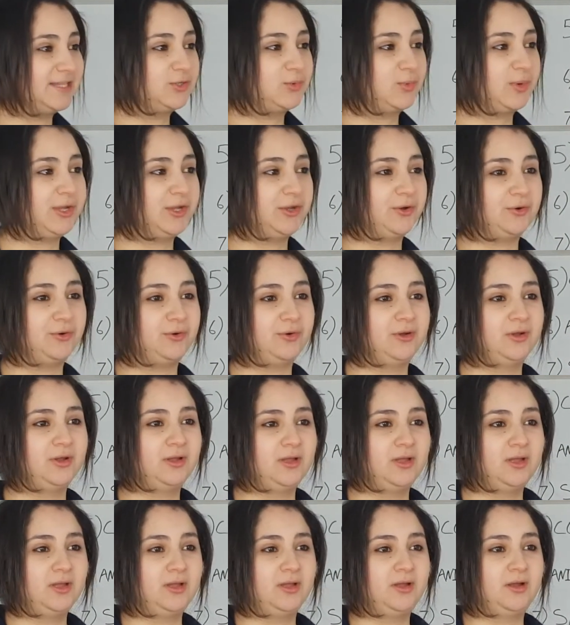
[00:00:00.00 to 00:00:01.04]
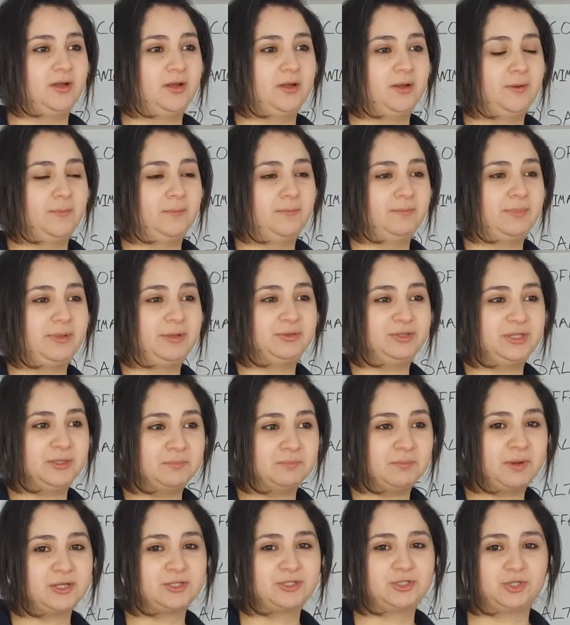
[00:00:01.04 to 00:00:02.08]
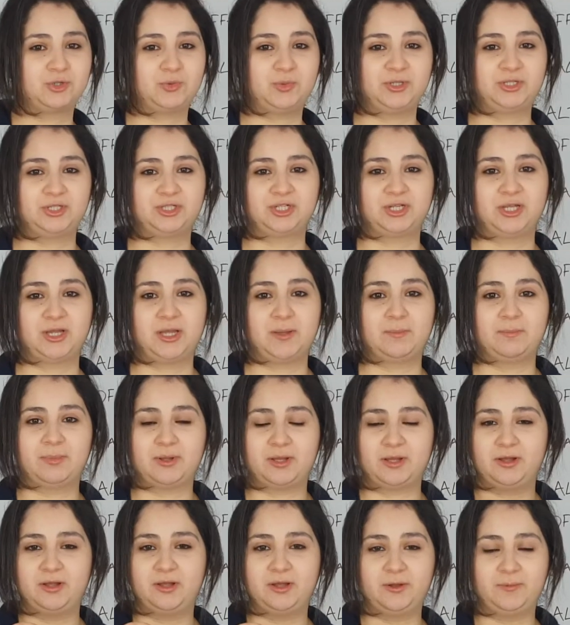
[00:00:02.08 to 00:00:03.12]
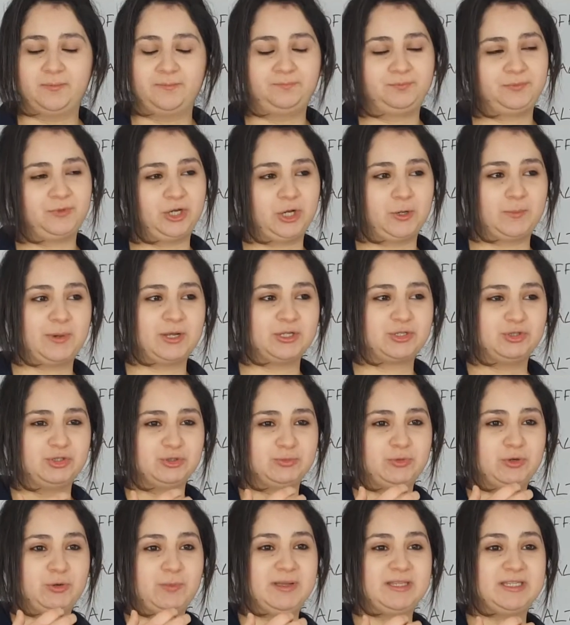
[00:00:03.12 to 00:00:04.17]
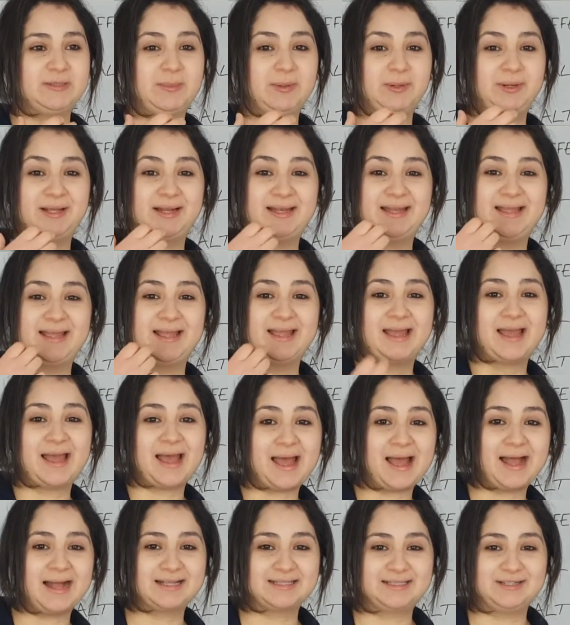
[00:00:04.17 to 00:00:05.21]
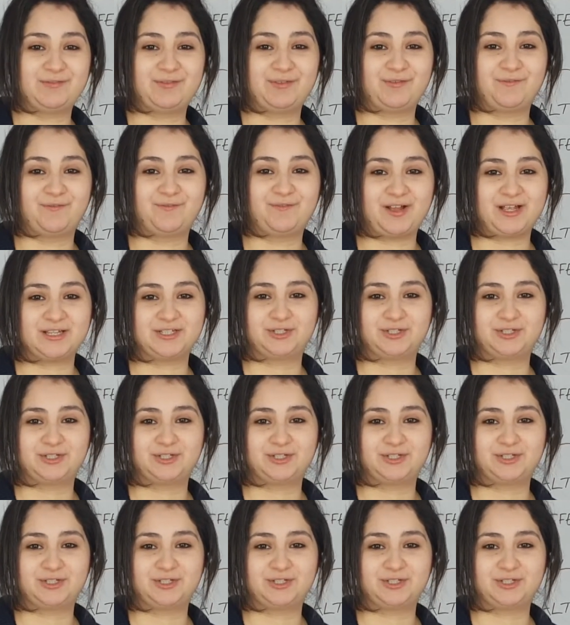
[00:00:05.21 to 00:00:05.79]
where you're building muscle, muscle is more metabolically active than fat.